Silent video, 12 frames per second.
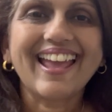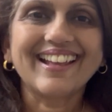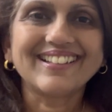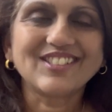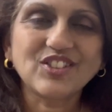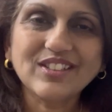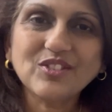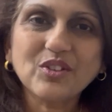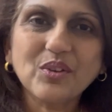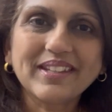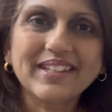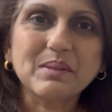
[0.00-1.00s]
And she's
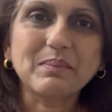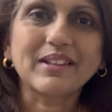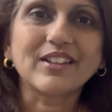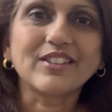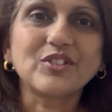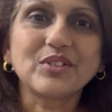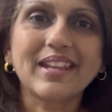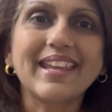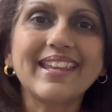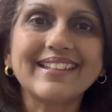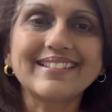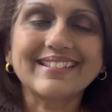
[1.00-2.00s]
over here because
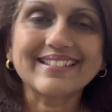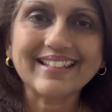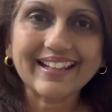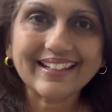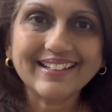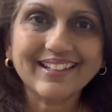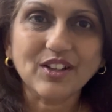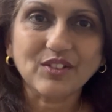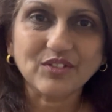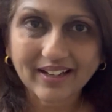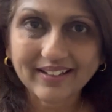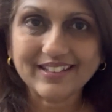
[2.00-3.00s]
today is the second day of
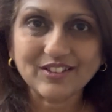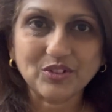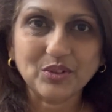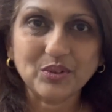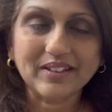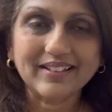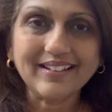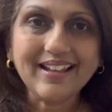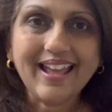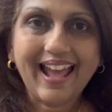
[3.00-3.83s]
Chinese New Year